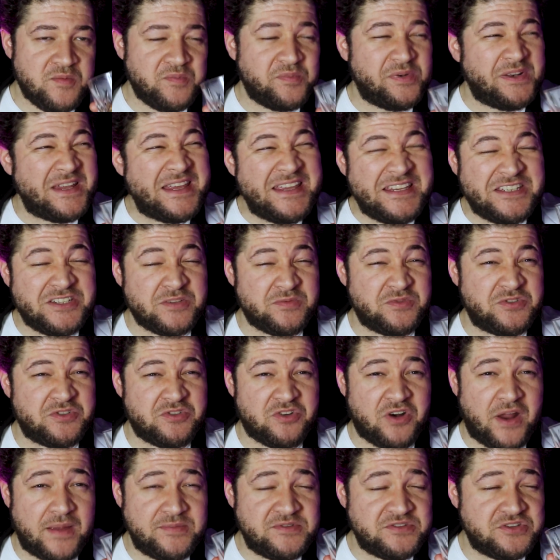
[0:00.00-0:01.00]
Please
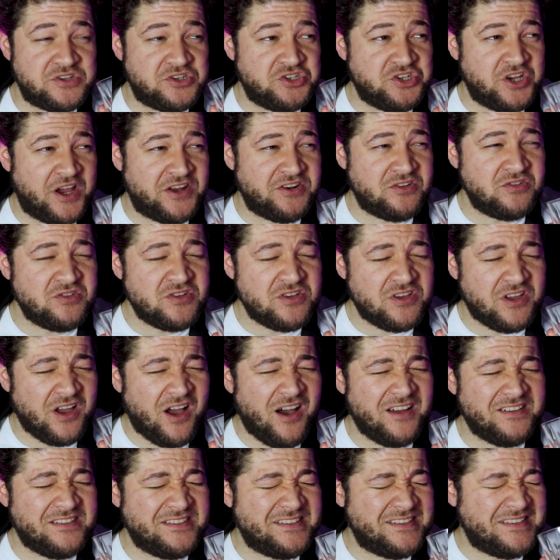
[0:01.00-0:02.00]
subscribe to the channel.
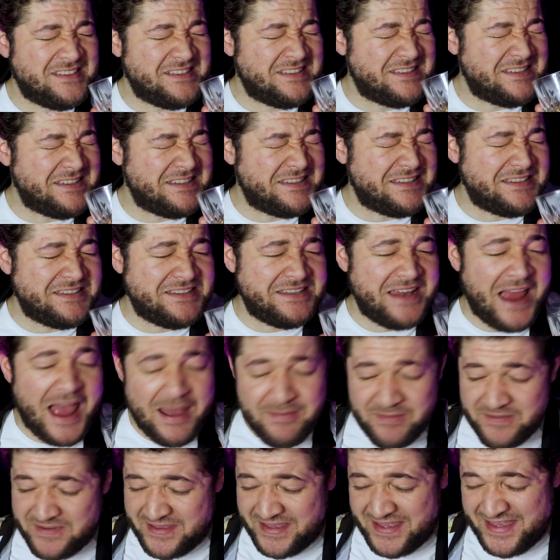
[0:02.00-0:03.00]
God
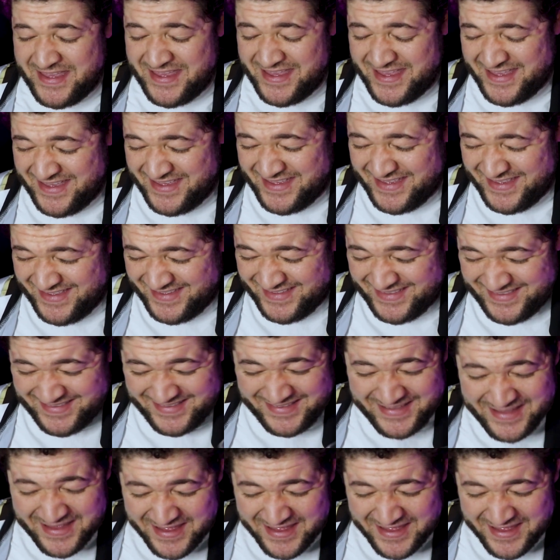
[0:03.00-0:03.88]
damn it.